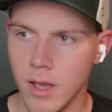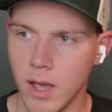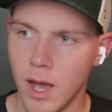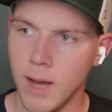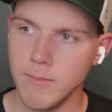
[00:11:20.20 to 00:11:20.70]

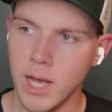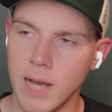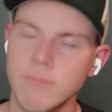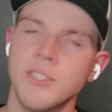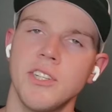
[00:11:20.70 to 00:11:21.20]

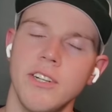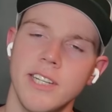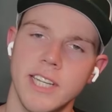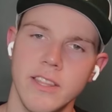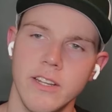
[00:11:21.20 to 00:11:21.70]
I'm starting to
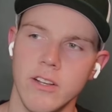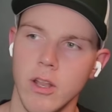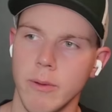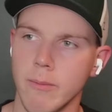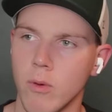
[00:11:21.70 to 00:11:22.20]
get there a
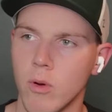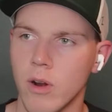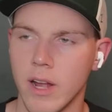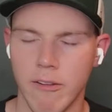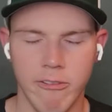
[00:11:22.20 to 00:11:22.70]
little bit
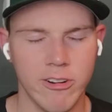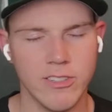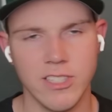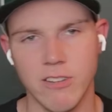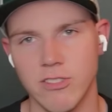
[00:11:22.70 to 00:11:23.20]
more. At
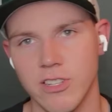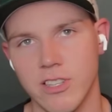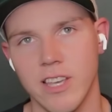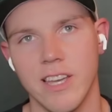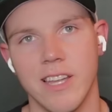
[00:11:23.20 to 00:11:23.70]
first, I was just
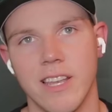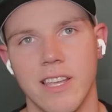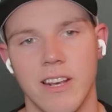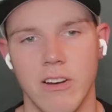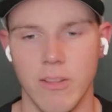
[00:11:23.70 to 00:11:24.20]
thinking,
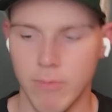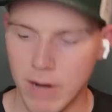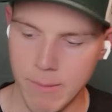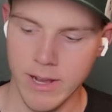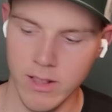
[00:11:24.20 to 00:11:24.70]
they're
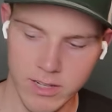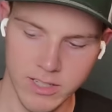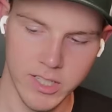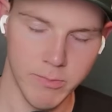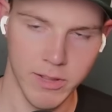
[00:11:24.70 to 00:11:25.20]
probably going to look to
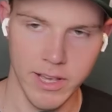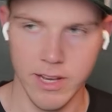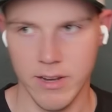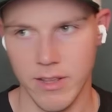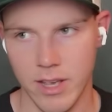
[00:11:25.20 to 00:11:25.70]

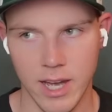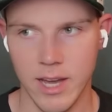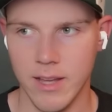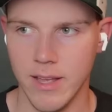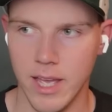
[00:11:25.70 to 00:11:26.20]
split,
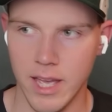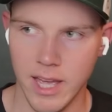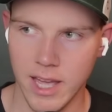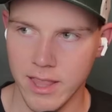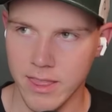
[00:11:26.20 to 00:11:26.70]

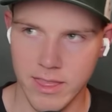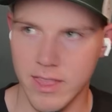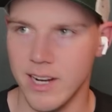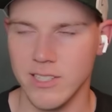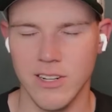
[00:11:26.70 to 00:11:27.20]
and
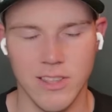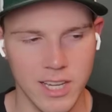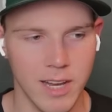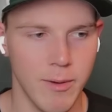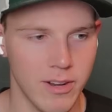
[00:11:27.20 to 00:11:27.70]
then I started
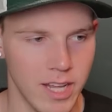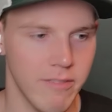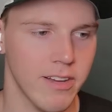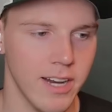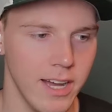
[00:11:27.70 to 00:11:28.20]
thinking about
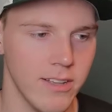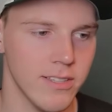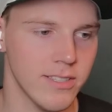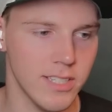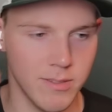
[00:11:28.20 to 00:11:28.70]
Dave
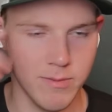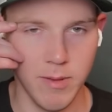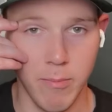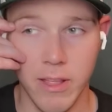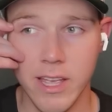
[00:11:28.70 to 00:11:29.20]
Canales as
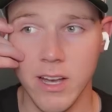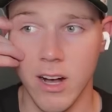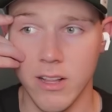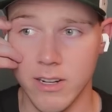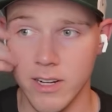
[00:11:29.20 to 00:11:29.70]
a play
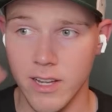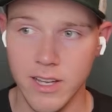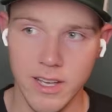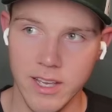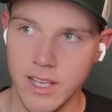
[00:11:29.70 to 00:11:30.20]
caller.
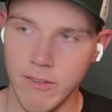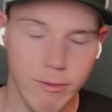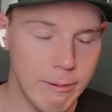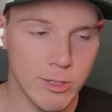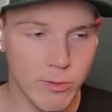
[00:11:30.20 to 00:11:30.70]
If you
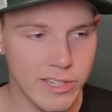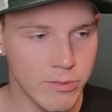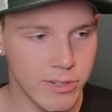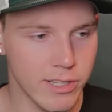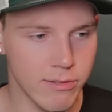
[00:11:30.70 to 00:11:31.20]
remember
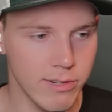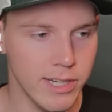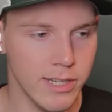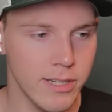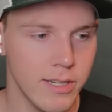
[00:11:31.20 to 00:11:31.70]

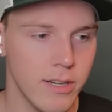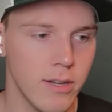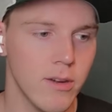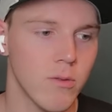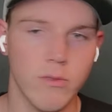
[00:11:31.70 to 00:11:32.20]
2023,
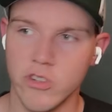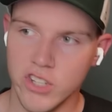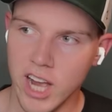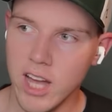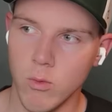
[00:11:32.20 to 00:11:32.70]

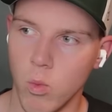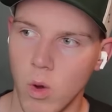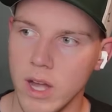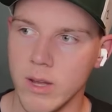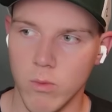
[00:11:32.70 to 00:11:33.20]
Rachaad
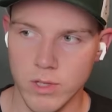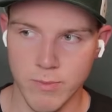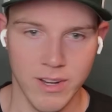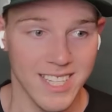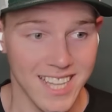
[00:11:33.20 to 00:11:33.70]
White was
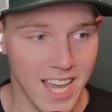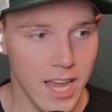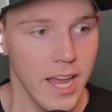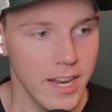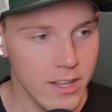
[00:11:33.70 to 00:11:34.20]
about as
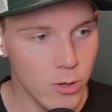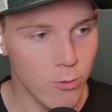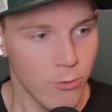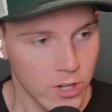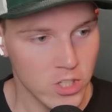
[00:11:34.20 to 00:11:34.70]

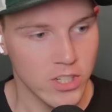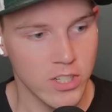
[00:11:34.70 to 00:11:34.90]
inefficient